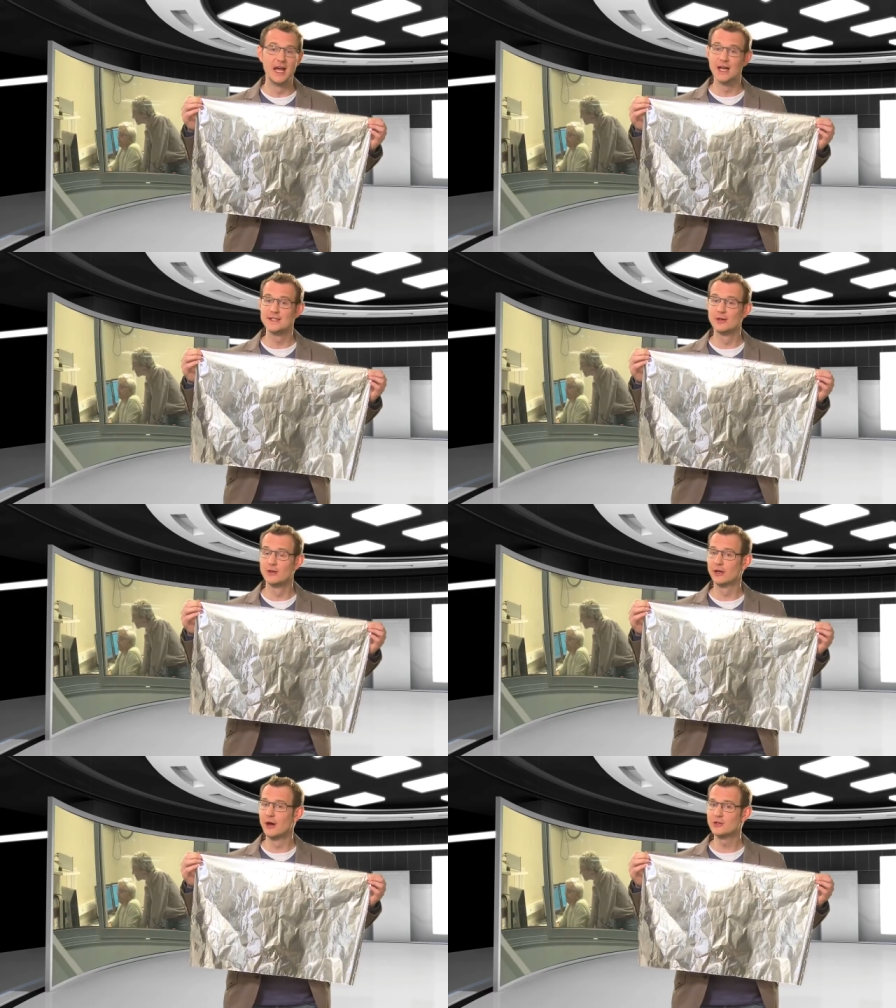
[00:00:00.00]
and so
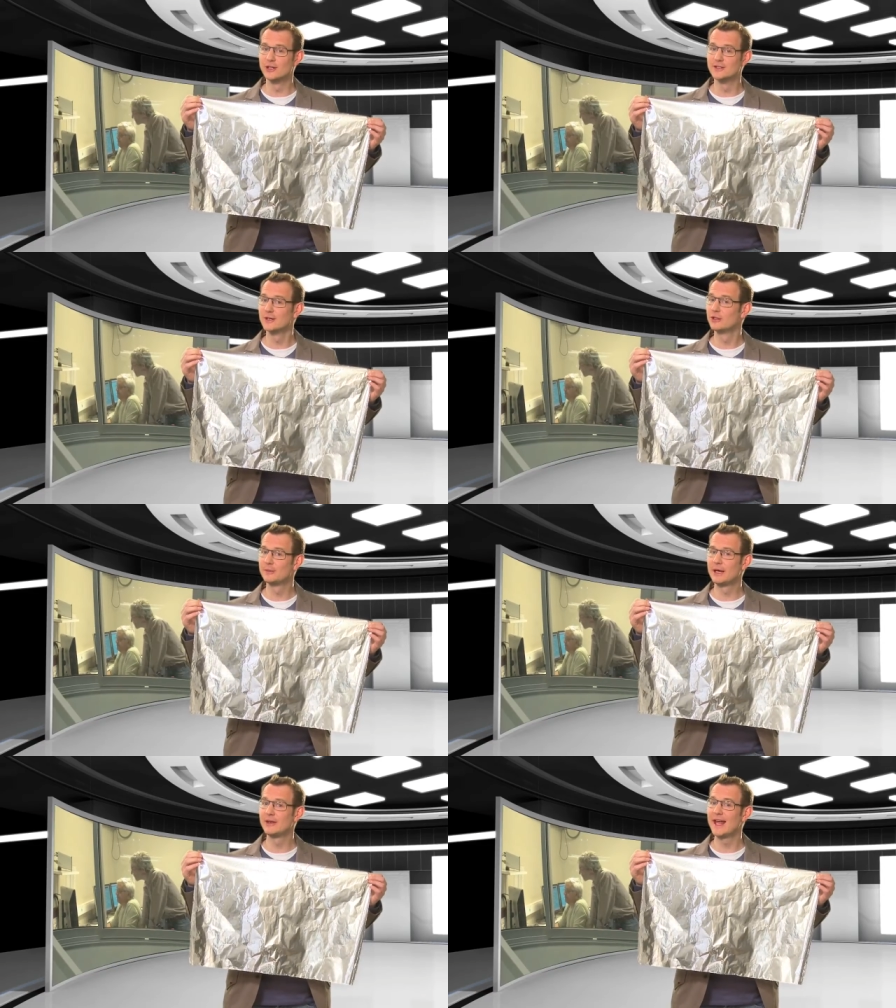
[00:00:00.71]
the coating is only
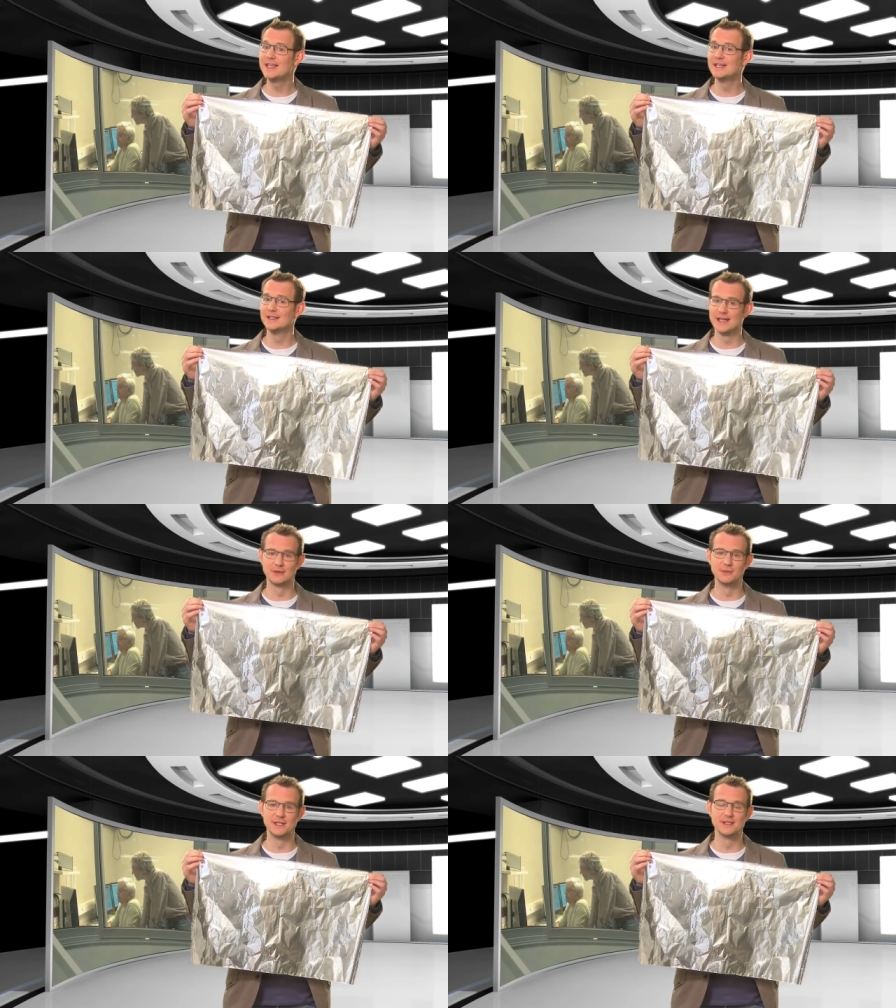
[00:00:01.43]
about 18
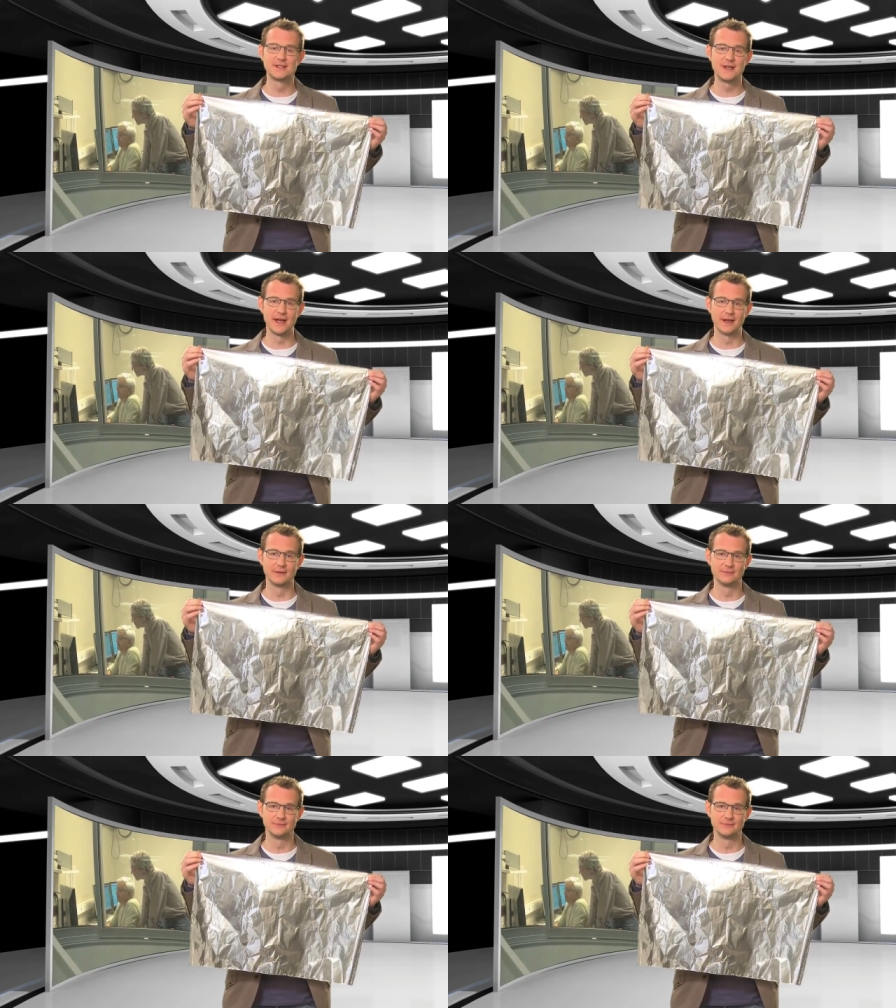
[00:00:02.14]
nanometers thick.